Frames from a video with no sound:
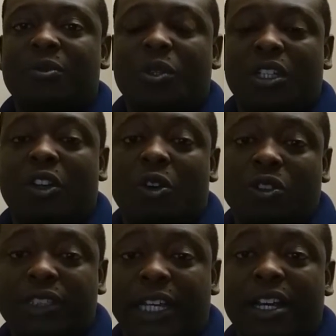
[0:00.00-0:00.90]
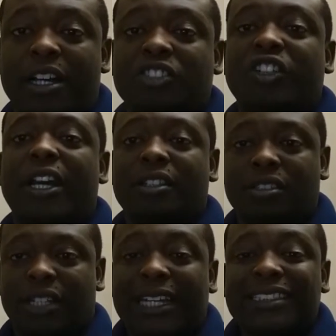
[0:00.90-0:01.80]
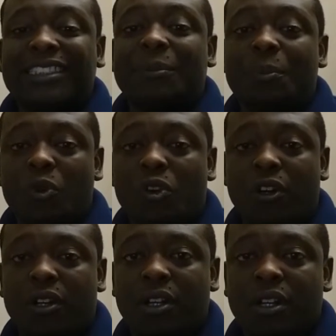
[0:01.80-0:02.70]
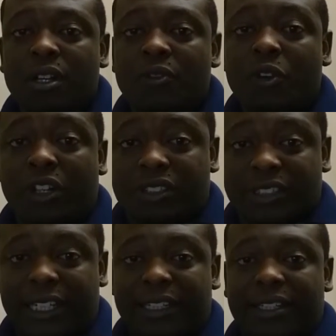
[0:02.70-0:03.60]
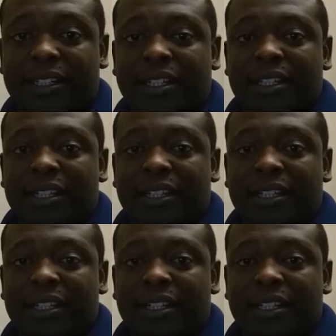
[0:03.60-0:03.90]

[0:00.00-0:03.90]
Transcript: with the local state contractors licensing board for your state.